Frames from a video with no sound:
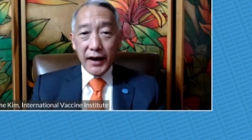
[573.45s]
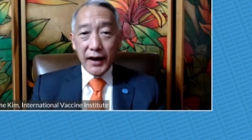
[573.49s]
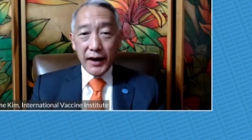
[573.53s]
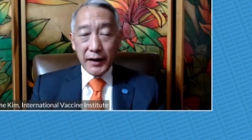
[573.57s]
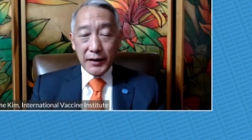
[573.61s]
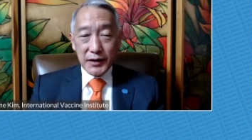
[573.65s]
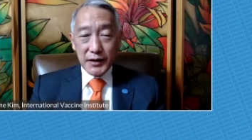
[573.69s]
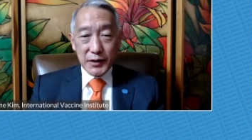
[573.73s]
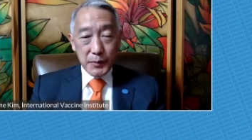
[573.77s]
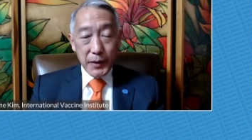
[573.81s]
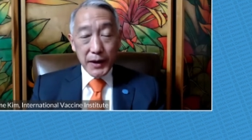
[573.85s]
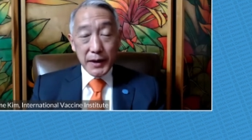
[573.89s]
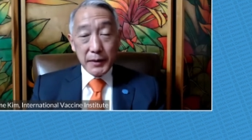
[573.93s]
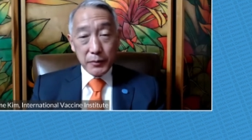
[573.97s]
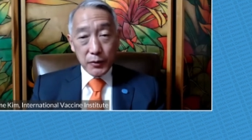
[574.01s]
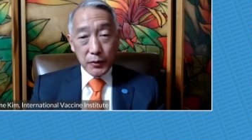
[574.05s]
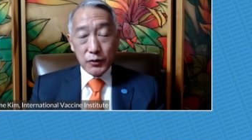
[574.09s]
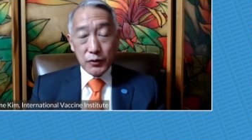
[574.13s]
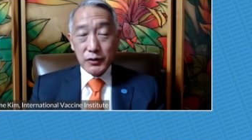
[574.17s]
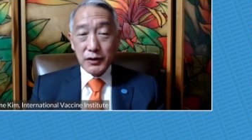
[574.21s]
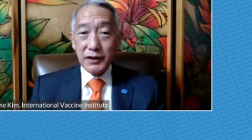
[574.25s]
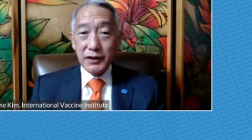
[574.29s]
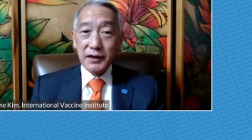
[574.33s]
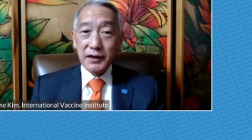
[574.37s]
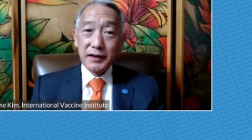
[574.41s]
uh, spike
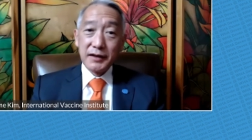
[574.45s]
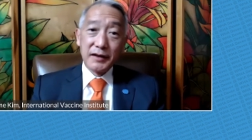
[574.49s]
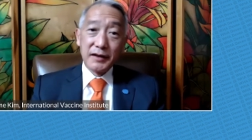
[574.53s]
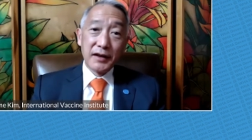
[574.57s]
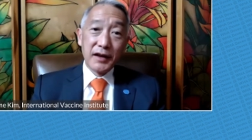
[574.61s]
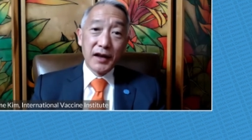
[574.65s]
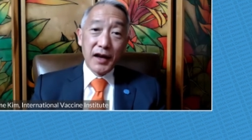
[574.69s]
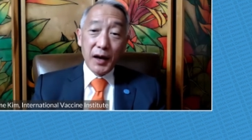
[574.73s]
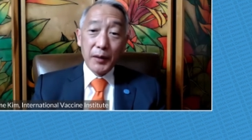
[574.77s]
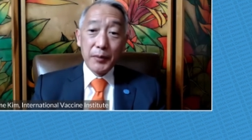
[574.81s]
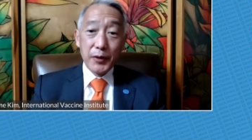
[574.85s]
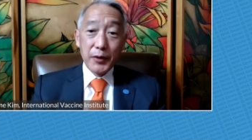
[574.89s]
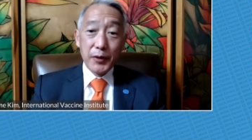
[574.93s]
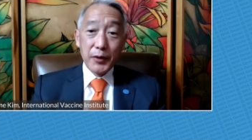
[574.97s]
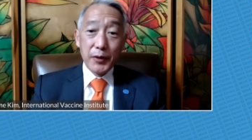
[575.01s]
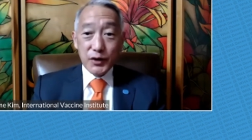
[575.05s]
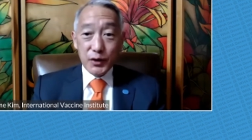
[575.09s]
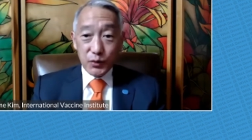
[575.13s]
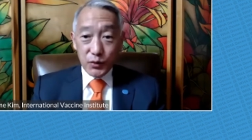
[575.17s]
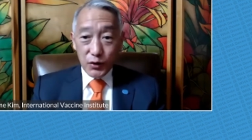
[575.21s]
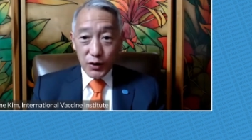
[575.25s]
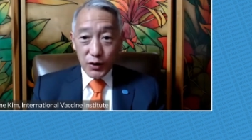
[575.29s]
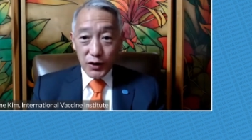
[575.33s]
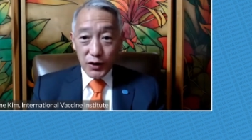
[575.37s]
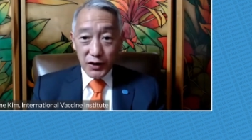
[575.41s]
protein appear
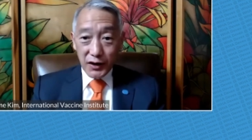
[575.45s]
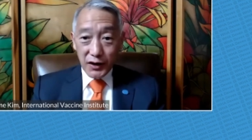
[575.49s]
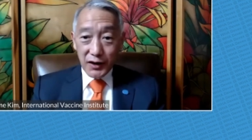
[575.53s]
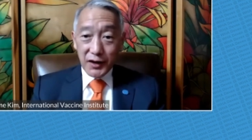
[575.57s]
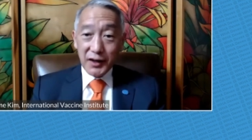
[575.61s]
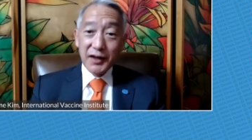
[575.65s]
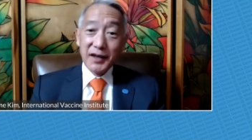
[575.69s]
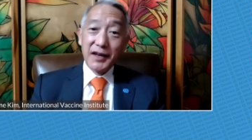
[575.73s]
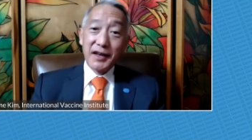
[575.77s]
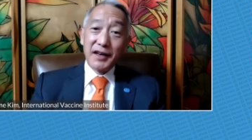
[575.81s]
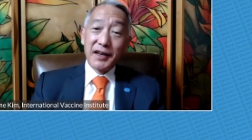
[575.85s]
to work.